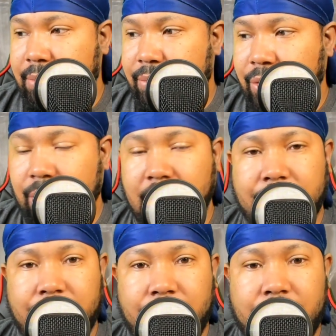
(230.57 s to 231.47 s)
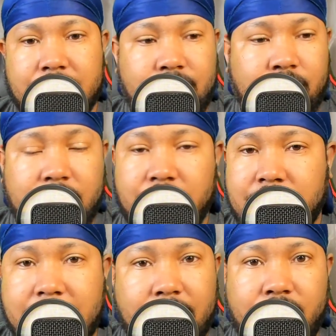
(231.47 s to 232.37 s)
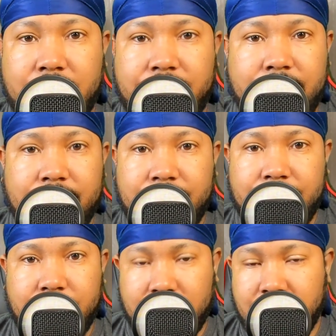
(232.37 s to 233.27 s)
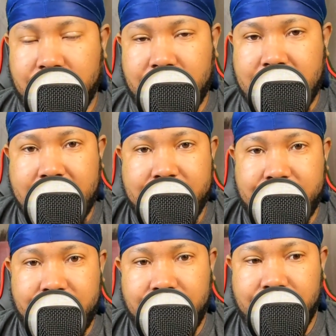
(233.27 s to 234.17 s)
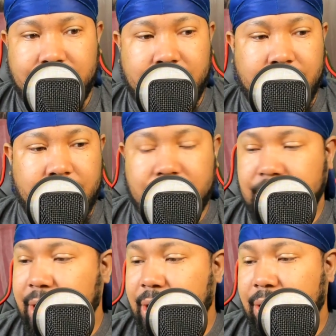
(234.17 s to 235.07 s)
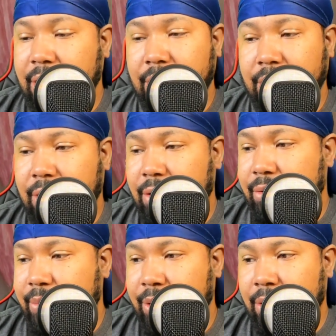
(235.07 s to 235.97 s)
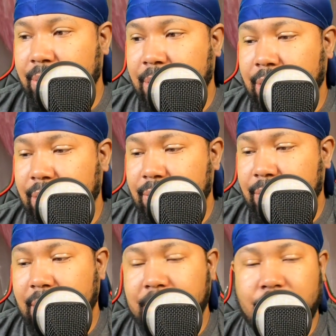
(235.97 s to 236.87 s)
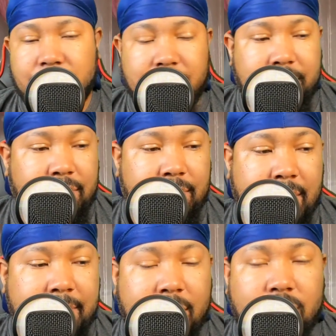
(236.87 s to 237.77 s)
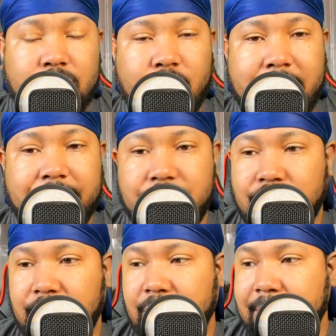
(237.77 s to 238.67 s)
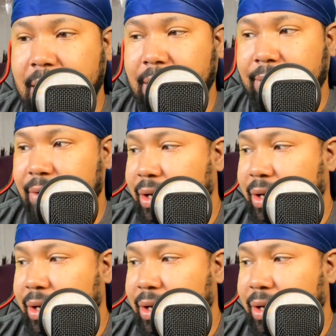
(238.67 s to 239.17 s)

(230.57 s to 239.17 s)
You can even do this when you're not wolfing. You know what I mean? I do. Just get a thinner comb. You know what I mean? Like most people, like most wavers, you see them have.